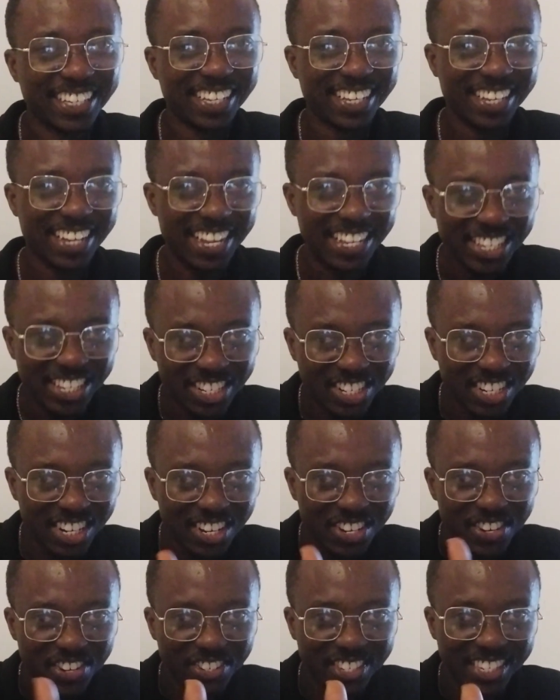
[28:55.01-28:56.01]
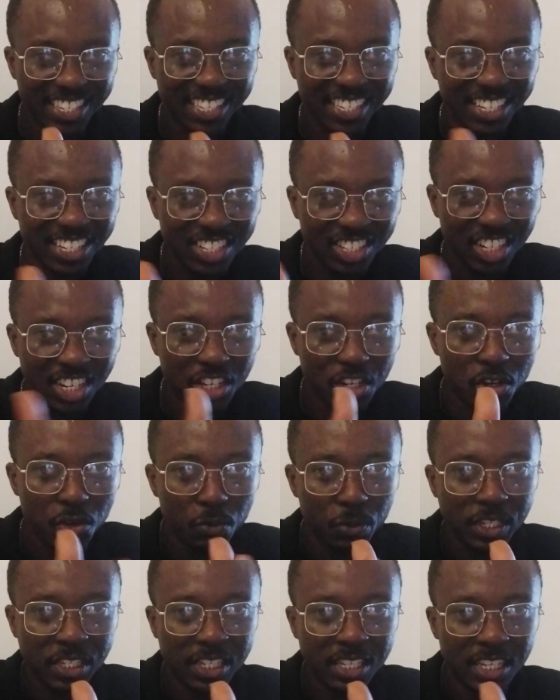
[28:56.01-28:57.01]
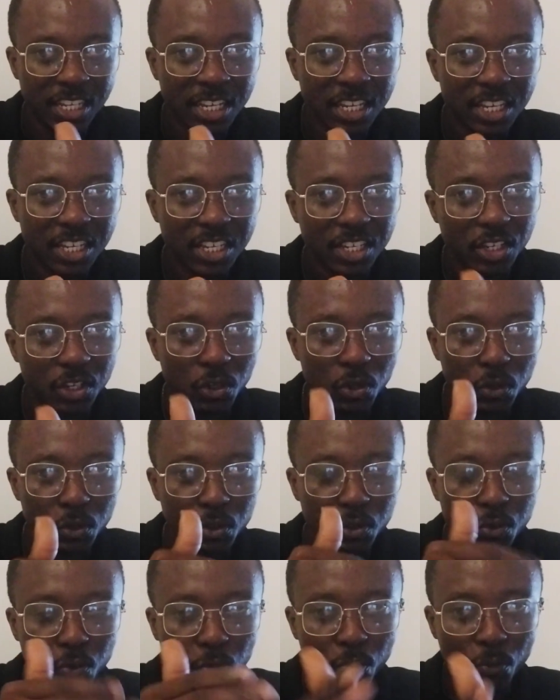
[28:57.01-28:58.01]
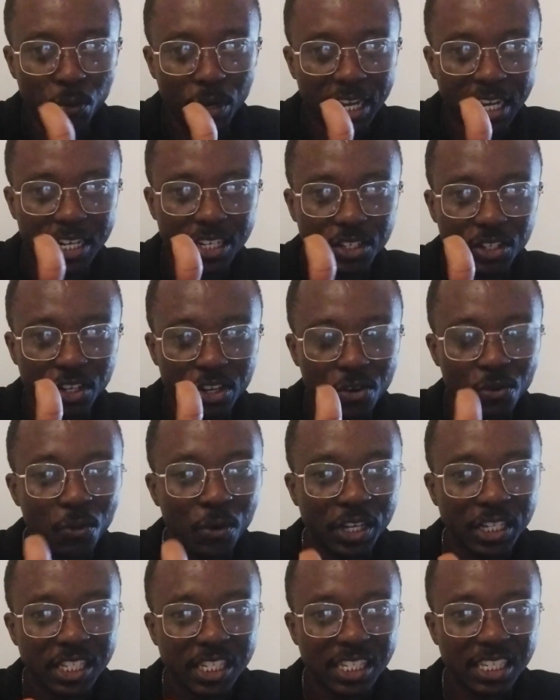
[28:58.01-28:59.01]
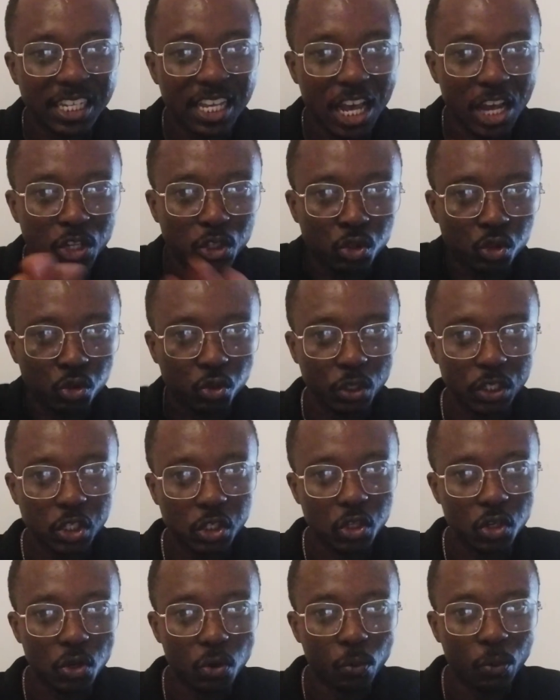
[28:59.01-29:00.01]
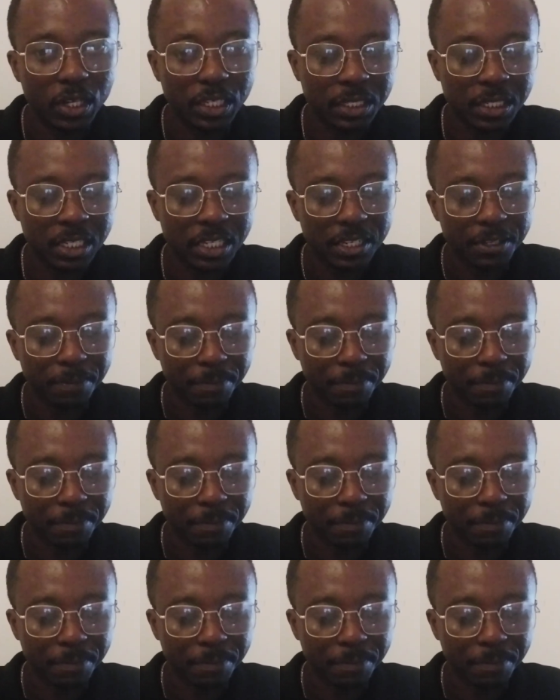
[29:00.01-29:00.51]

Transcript: And shake your sissy, shake your waist. You wiggle your waist and twist your waist.